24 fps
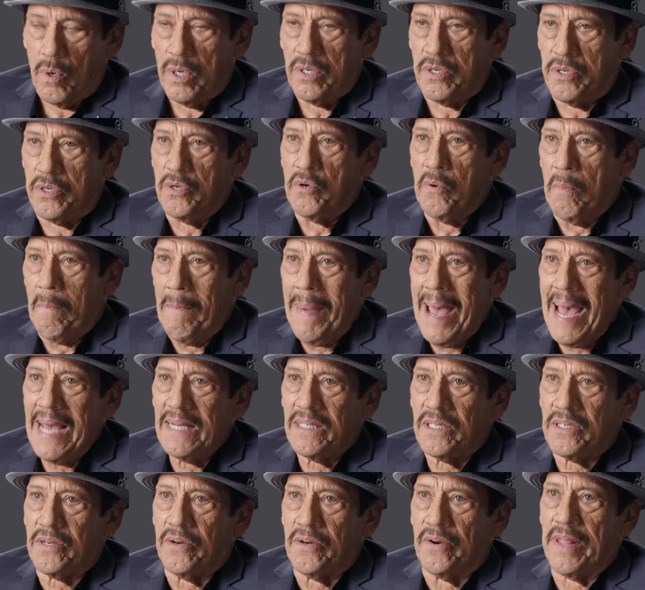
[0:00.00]
once you
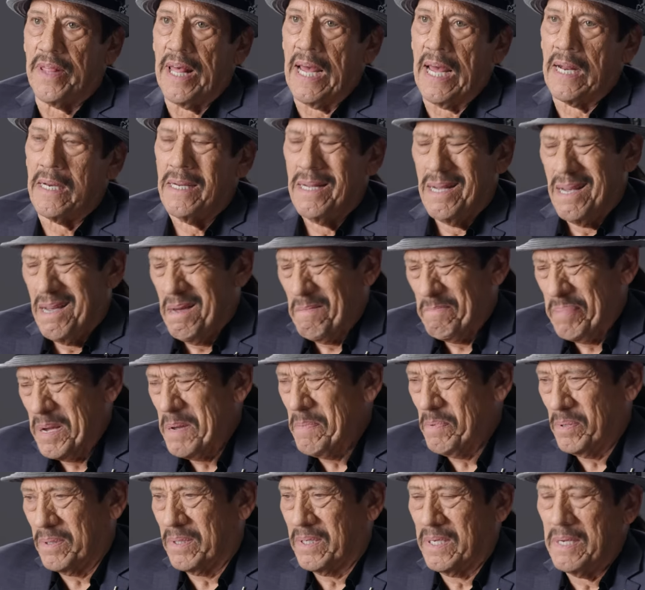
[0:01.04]
master that,
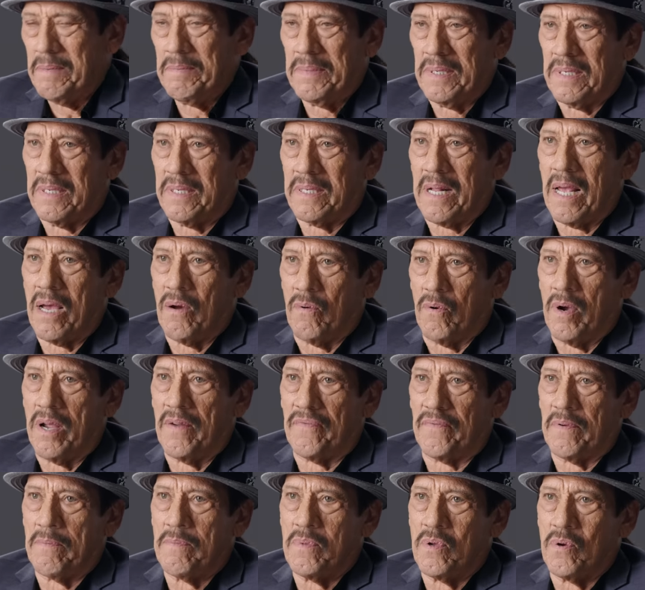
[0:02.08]
people seem to stay away
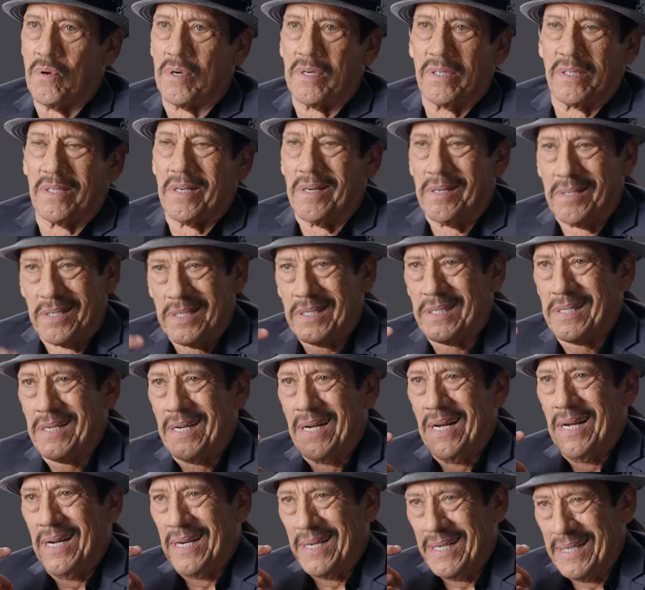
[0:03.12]
from you because they're just
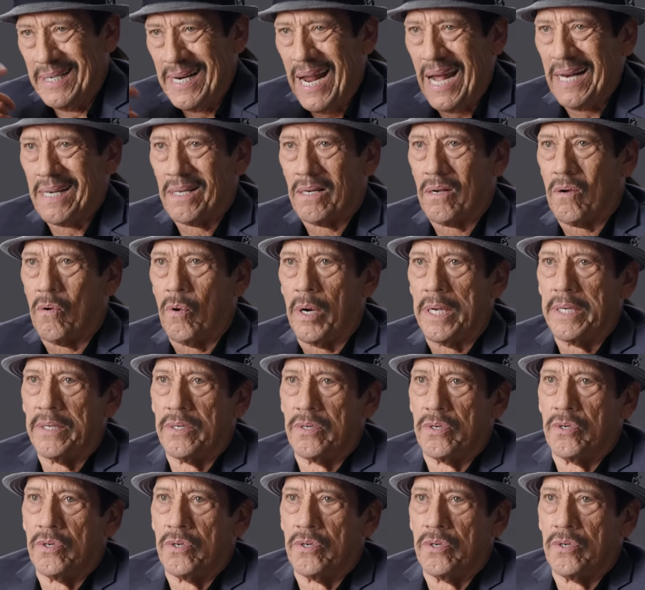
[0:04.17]
not quite